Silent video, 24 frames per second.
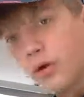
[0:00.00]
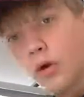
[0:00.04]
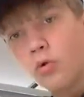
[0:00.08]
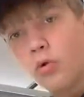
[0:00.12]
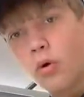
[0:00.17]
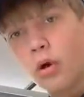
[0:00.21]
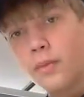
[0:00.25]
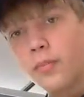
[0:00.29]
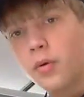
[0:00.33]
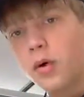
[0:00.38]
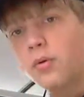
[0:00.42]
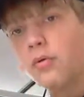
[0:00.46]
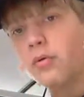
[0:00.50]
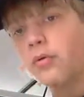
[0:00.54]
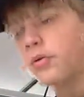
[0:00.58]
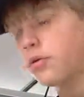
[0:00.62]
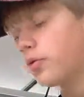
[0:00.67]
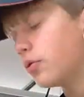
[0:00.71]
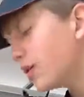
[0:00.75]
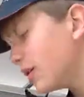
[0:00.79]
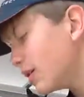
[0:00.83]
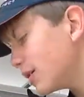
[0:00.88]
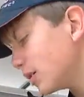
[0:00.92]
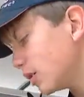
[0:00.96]
cooperate with
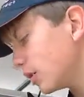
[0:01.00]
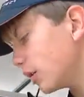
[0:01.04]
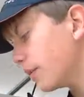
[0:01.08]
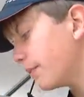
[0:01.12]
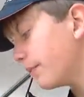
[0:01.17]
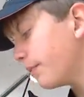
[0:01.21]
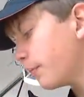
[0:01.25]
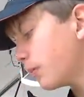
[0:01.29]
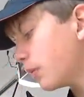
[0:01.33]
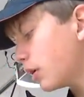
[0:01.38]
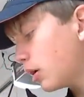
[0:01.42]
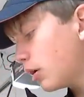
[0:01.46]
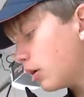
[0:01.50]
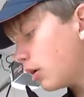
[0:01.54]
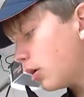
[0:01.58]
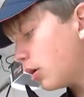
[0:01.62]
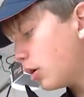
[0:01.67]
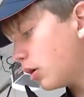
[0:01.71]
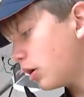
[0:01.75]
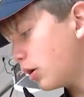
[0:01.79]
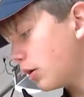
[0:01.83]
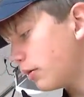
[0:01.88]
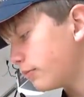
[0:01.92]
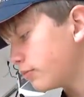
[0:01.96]
you easily.
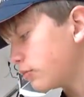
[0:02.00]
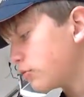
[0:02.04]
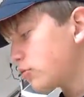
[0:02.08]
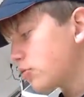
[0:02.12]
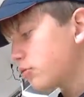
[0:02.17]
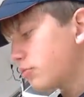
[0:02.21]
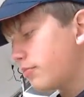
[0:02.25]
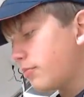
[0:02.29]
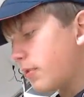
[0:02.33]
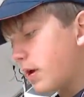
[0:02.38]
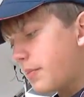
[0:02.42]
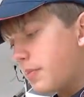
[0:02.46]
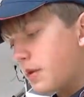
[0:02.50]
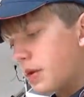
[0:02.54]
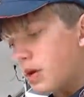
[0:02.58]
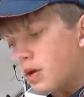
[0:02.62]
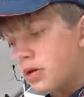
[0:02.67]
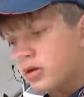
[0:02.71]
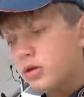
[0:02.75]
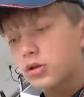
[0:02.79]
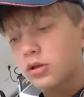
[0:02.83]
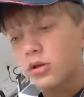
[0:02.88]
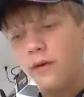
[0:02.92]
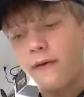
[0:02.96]
Maybe
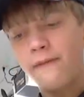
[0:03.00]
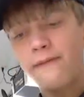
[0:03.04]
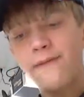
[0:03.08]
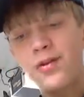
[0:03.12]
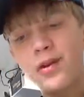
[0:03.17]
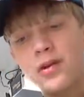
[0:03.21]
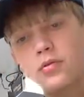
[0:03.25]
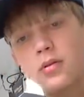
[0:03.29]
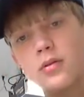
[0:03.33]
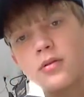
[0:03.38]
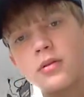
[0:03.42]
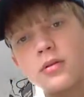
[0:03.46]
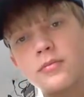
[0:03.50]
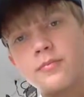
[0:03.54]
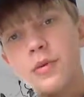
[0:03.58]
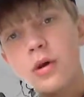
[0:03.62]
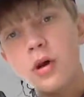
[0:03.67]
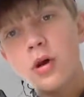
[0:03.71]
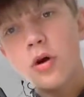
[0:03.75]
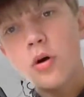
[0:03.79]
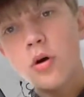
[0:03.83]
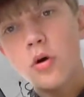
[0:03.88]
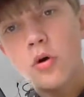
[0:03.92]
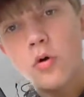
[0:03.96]
fish one of these
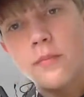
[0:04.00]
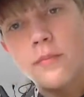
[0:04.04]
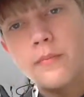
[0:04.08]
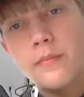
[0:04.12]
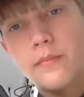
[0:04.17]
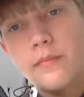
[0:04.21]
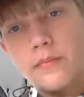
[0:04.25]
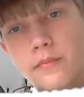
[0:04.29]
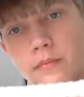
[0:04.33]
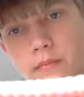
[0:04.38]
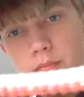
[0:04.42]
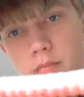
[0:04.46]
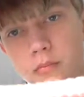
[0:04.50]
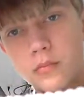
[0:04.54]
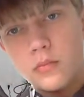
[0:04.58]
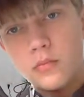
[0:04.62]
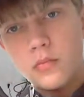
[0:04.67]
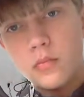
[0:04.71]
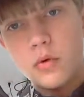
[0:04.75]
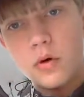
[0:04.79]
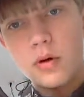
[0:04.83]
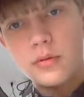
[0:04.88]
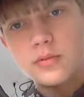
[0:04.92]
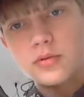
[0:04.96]
big old
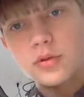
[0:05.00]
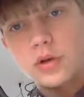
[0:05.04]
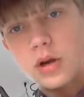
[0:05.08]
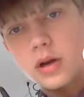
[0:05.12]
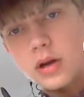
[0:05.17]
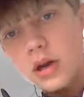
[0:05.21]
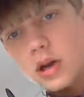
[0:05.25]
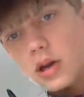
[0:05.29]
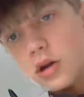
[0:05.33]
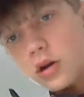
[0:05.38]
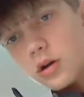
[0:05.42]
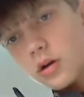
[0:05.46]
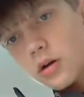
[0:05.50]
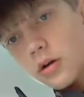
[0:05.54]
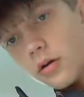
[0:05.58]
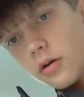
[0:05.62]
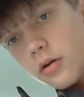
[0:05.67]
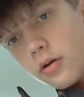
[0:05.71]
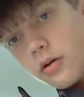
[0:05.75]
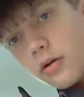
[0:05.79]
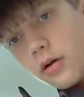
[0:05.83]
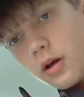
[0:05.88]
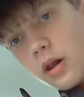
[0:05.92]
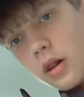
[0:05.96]
worms right here
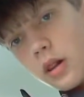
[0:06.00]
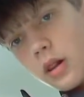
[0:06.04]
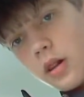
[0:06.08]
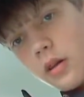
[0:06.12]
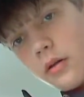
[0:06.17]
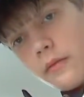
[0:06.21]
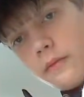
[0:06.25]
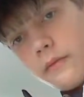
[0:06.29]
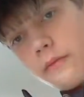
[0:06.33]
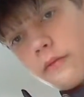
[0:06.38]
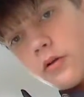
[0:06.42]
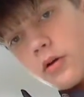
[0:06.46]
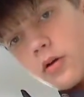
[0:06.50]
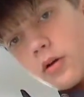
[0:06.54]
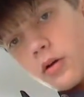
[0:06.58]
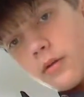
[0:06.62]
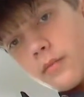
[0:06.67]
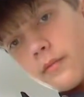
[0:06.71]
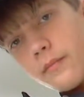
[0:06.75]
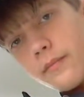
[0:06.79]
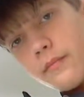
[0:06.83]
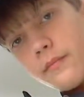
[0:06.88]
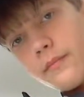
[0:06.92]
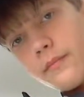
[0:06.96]
for